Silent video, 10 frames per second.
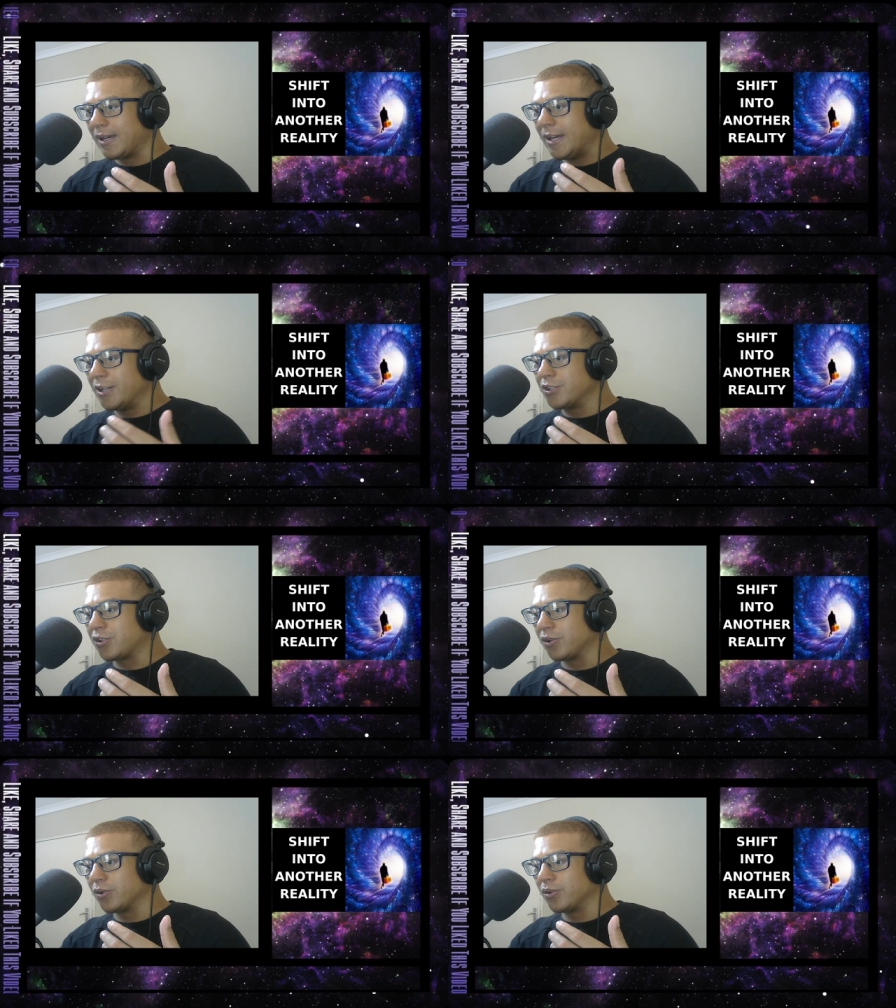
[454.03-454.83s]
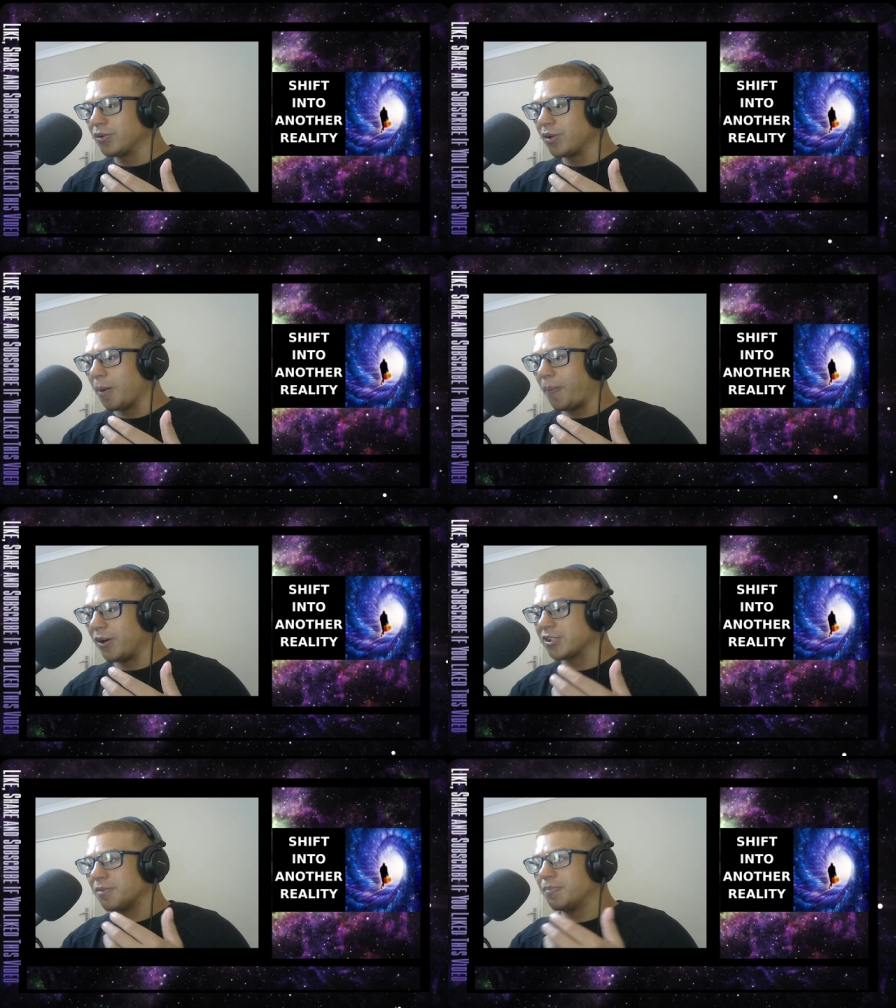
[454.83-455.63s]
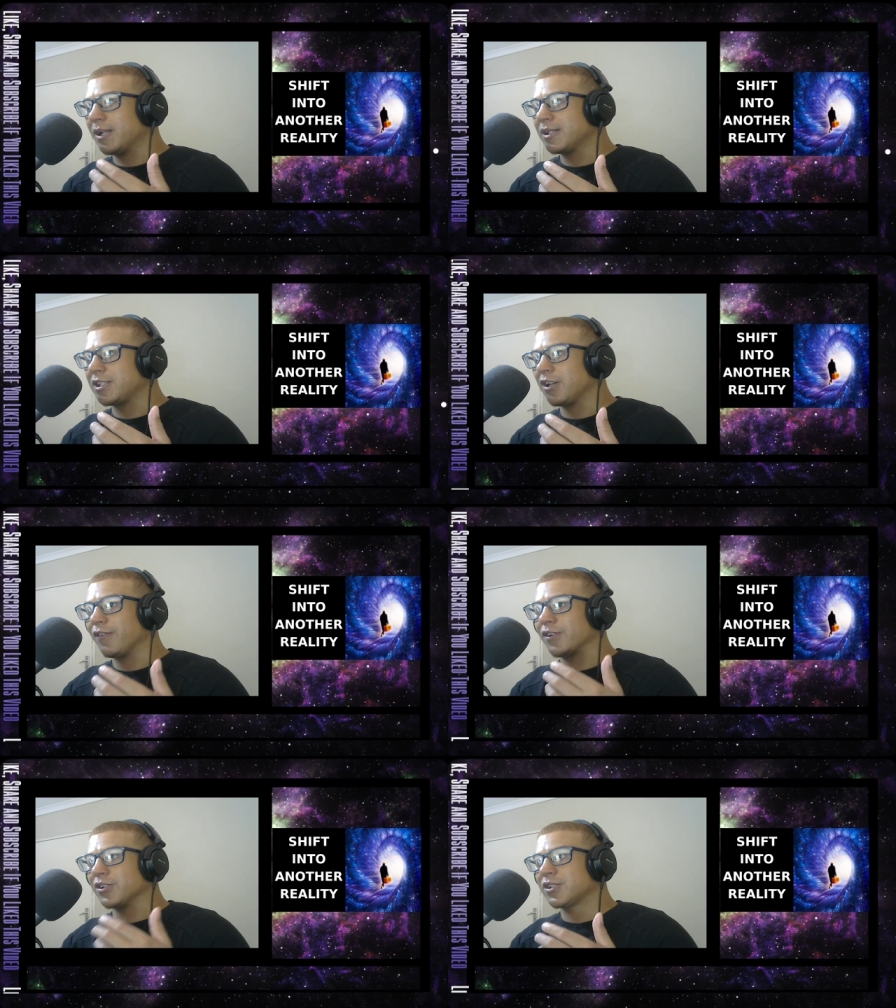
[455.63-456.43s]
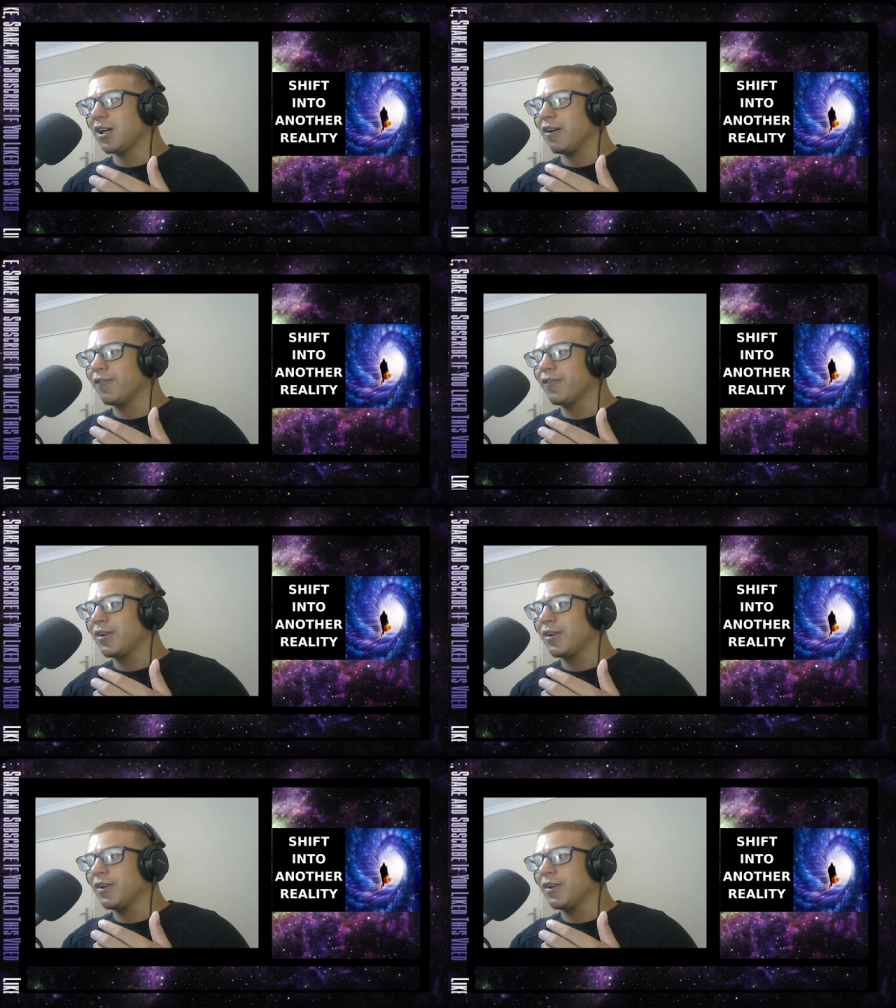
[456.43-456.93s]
into a possibility of yourself,